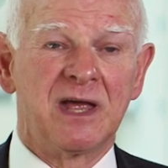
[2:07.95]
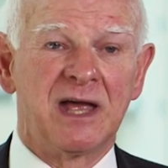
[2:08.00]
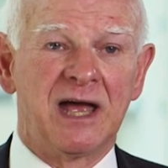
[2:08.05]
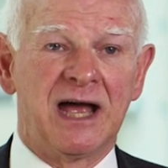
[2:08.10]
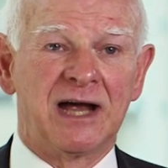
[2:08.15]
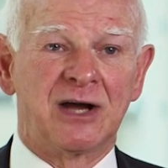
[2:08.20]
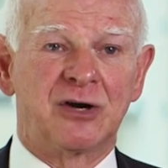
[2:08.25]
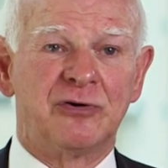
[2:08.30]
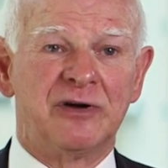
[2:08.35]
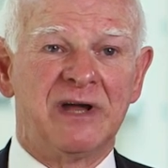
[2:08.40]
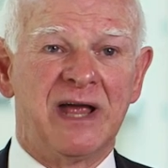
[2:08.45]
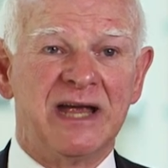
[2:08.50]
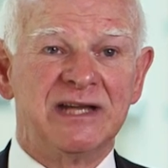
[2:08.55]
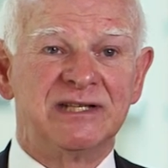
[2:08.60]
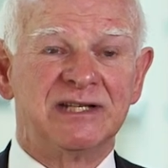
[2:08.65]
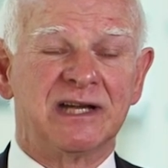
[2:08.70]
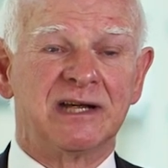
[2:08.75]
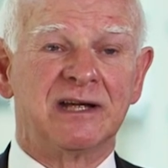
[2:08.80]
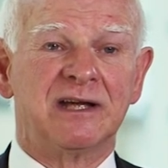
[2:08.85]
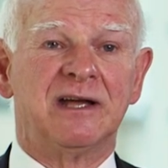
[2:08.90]
and
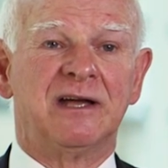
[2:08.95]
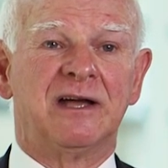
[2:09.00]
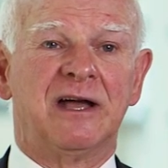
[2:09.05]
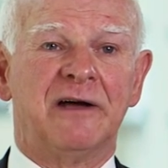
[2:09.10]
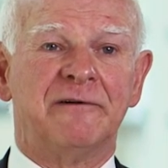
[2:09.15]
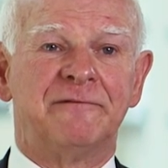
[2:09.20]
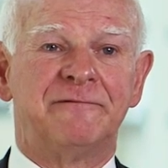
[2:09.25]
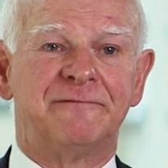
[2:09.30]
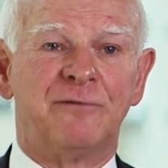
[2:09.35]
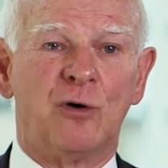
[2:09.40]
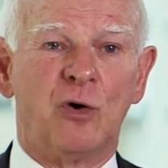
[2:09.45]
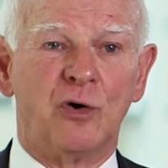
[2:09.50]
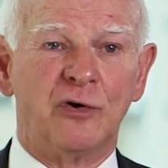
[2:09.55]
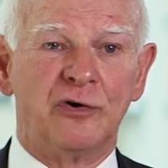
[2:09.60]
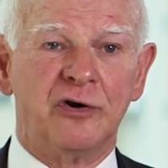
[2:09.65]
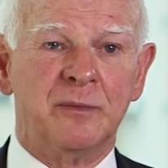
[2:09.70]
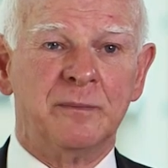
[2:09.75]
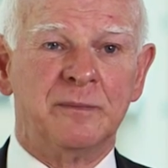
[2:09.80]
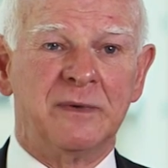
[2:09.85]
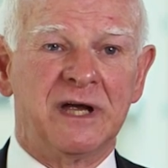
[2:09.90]
creating a
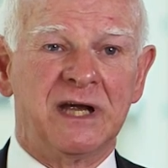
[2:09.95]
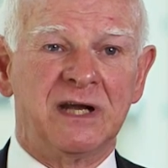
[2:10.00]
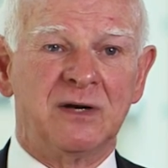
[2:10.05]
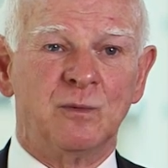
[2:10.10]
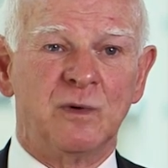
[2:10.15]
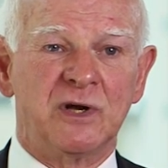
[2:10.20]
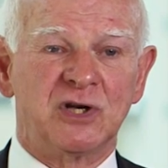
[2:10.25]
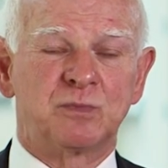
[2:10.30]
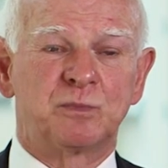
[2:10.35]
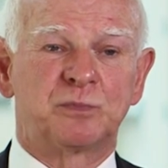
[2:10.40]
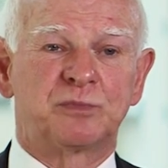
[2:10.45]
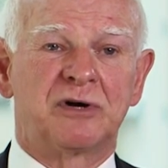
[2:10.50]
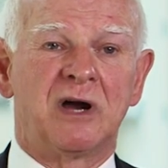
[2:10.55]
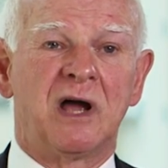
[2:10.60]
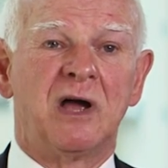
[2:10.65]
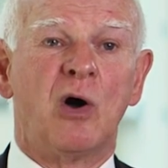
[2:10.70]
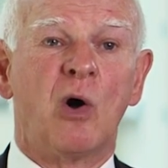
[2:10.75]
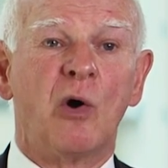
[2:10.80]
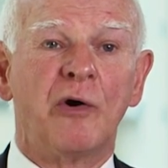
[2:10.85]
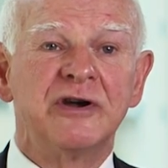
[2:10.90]
forum in which
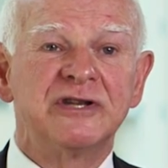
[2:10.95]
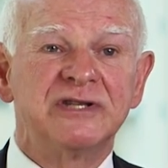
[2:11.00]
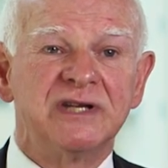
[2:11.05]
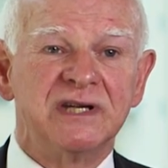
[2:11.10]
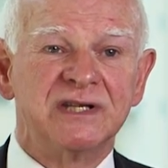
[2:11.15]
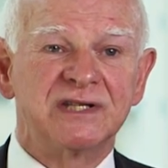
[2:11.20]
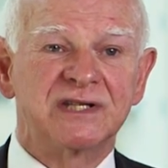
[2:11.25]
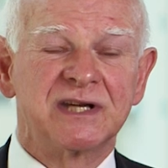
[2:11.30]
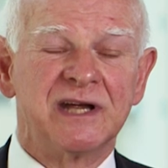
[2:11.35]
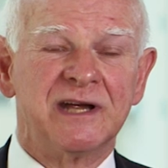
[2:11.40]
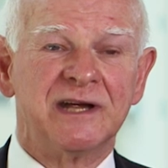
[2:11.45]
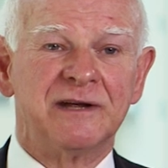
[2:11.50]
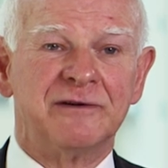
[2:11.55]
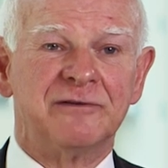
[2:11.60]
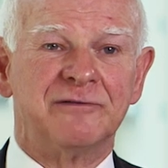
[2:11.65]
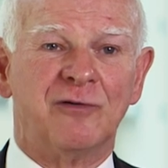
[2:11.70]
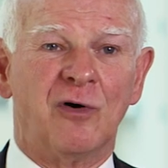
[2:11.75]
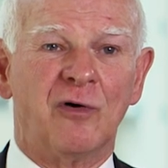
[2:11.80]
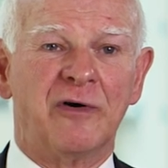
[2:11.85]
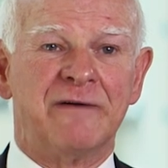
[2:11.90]
priorities
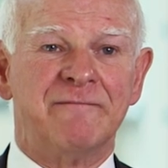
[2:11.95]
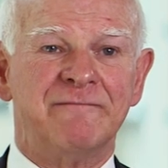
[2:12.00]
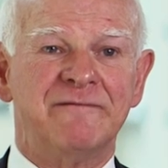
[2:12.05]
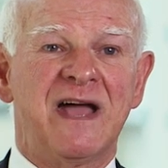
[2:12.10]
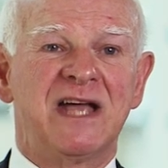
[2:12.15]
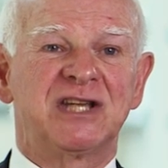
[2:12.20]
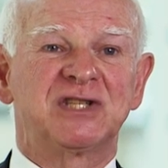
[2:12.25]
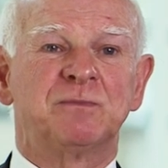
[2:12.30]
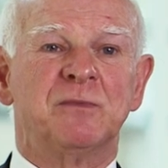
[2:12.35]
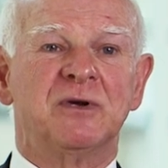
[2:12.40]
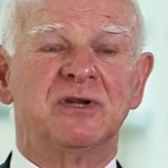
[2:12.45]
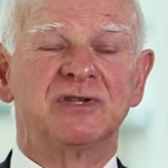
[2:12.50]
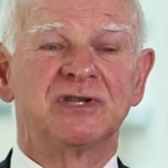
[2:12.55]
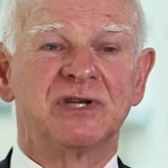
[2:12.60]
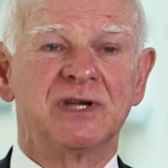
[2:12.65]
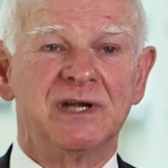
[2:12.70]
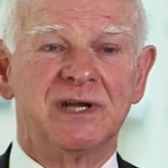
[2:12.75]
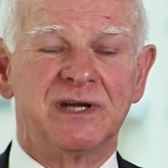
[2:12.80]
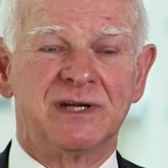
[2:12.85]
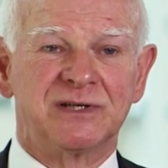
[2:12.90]
for investment
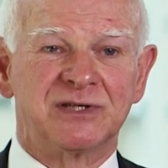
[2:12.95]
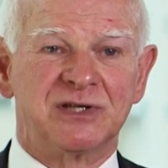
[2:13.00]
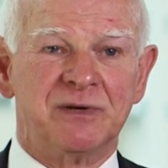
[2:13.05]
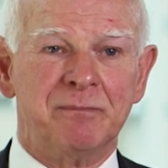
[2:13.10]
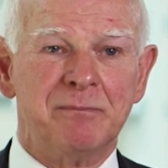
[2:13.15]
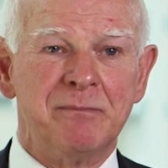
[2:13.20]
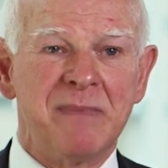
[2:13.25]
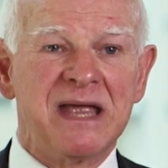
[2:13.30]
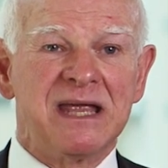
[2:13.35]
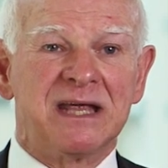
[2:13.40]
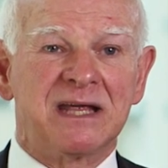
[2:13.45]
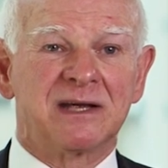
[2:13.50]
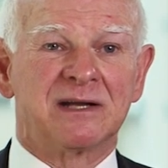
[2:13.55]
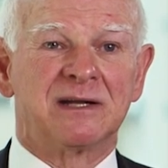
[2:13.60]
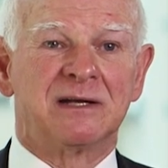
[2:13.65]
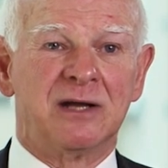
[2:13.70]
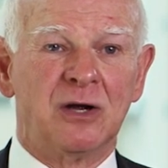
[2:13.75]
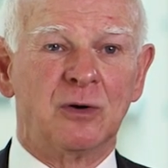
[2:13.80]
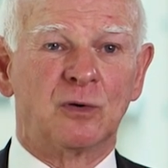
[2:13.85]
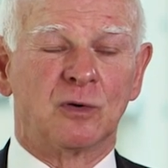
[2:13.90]
to make
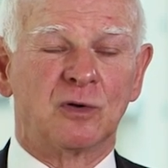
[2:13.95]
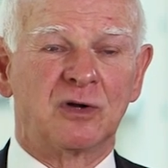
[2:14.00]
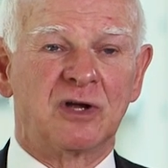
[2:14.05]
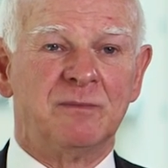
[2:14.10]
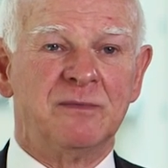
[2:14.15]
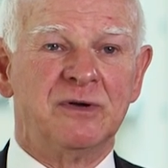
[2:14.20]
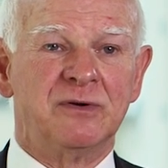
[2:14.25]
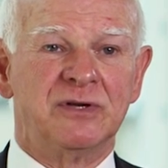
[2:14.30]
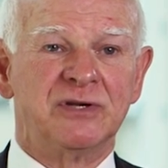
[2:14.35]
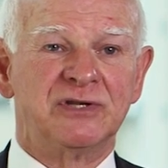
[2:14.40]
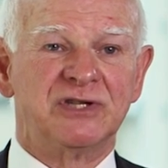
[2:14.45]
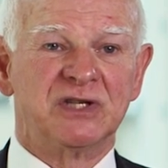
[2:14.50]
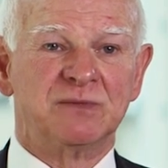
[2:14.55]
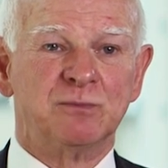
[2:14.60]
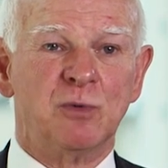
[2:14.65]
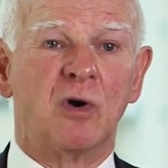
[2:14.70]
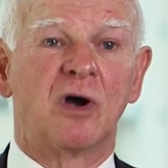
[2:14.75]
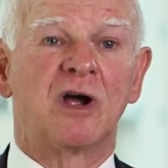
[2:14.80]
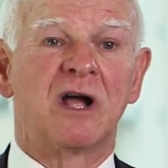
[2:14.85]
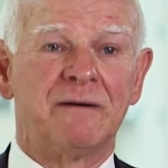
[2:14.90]
local communities
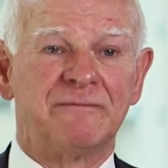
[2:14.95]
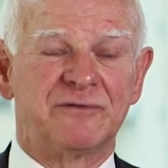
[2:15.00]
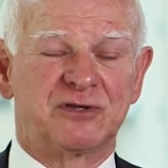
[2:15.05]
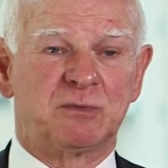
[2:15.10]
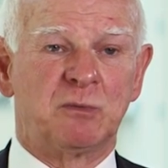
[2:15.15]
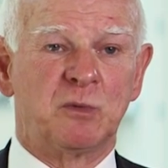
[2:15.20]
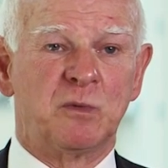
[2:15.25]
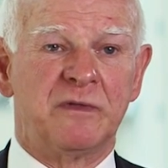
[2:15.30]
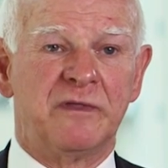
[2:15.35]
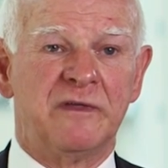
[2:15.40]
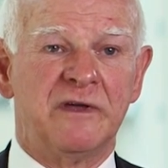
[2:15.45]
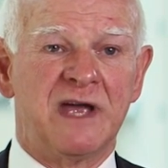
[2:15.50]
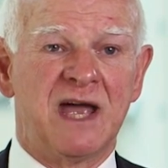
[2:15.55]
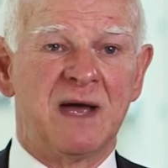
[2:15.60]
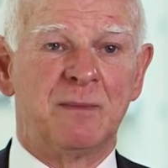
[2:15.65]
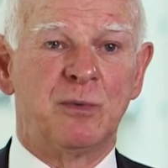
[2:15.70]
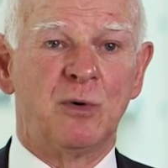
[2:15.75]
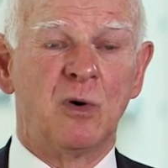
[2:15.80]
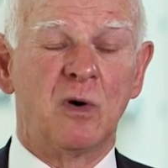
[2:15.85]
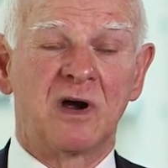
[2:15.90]
more comfortable with the
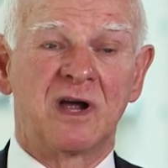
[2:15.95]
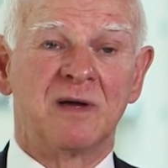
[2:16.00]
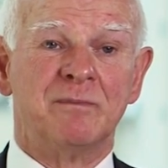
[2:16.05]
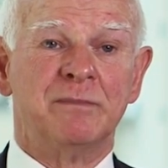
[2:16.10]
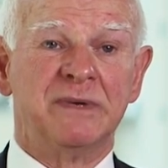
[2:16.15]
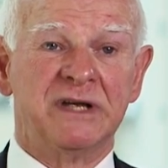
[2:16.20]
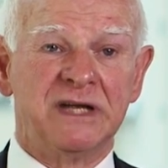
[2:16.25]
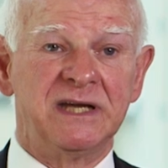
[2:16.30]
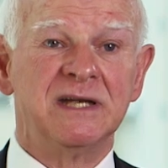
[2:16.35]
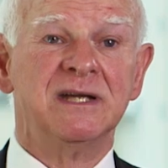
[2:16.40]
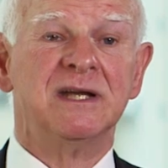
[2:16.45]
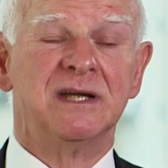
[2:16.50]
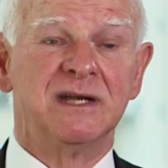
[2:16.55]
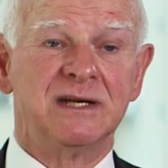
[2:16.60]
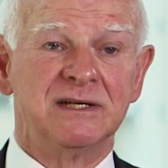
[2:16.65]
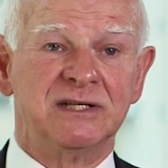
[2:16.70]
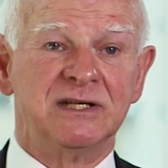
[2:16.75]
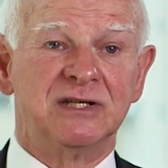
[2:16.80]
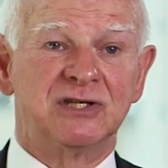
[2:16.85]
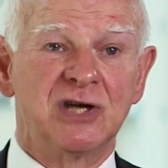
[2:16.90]
airport can be
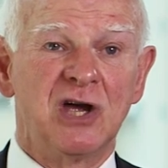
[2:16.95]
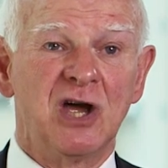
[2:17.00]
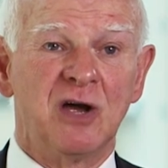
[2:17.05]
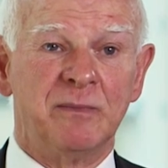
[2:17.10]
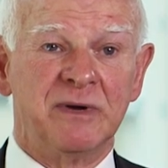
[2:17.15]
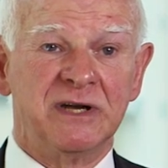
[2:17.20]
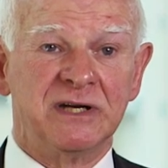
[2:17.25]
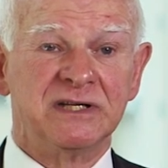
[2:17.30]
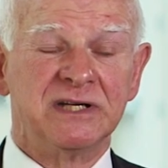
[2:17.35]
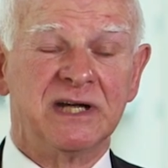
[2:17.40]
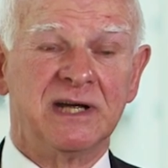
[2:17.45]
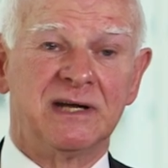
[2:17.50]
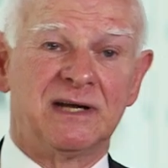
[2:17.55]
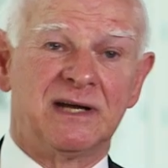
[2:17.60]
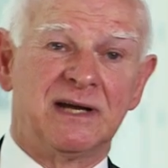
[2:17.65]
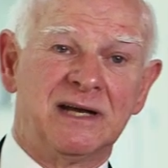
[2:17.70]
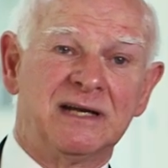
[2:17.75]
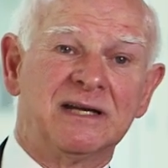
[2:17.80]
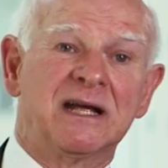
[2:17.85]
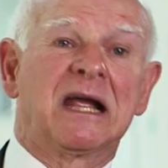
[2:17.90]
determined
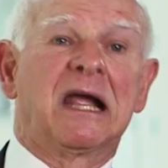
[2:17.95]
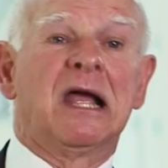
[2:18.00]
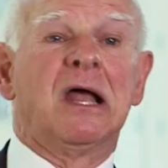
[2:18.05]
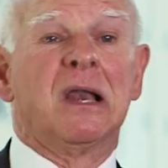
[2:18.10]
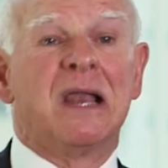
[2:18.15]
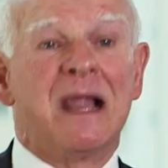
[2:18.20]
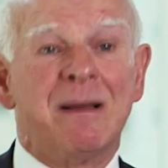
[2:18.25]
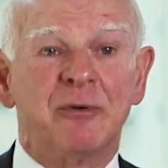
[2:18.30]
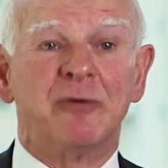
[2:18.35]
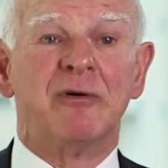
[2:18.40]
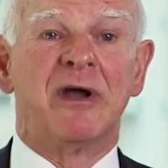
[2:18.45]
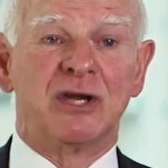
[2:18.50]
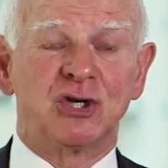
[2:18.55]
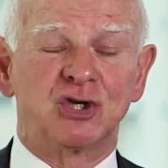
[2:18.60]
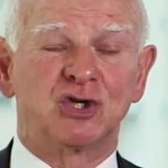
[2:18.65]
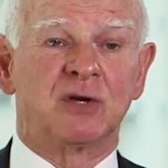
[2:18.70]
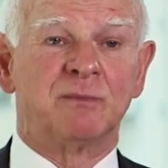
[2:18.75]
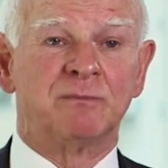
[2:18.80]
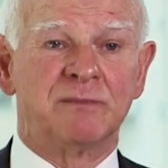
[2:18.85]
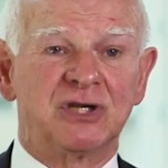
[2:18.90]
in a
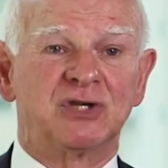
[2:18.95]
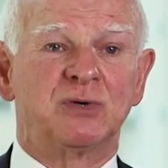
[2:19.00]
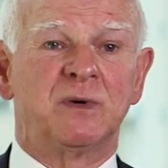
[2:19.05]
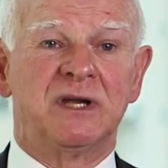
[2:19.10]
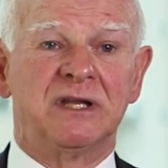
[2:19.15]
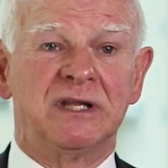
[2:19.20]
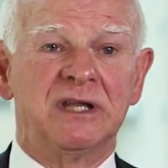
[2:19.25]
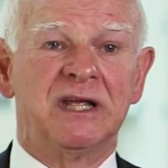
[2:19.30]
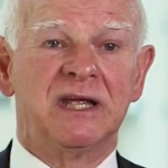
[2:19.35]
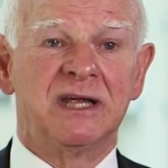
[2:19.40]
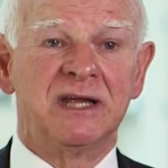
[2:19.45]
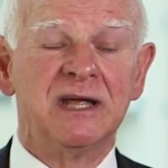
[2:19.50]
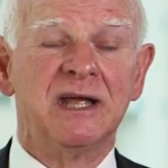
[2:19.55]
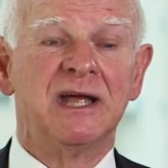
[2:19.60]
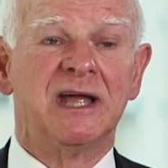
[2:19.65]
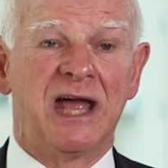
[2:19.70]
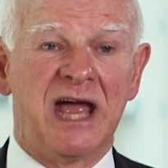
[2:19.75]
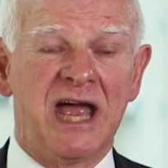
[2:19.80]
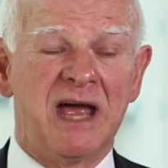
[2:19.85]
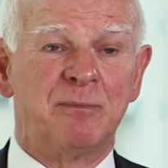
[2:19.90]
collaboration between the
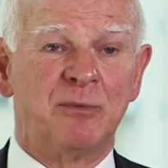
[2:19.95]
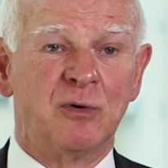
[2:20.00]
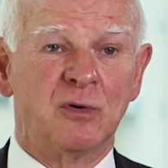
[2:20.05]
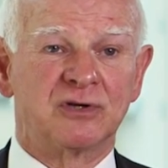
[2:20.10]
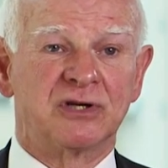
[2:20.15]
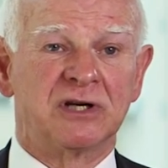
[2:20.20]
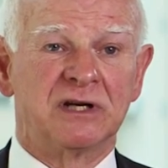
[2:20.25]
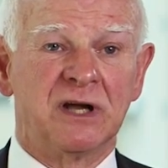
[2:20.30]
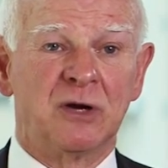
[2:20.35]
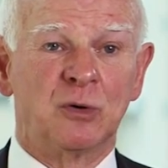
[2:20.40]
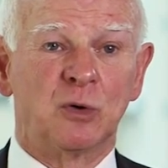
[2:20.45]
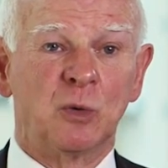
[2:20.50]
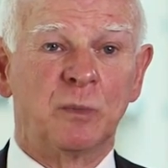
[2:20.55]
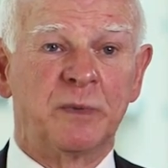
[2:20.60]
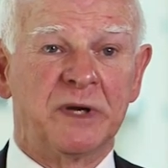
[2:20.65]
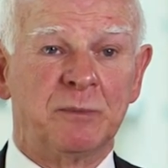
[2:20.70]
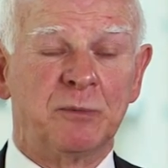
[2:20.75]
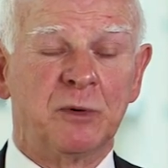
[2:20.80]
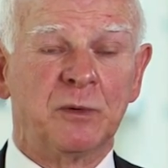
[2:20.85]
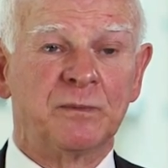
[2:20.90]
airport and local
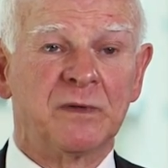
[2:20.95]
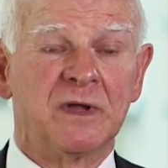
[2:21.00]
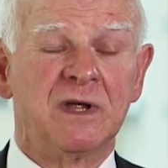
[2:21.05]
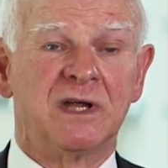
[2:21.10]
people.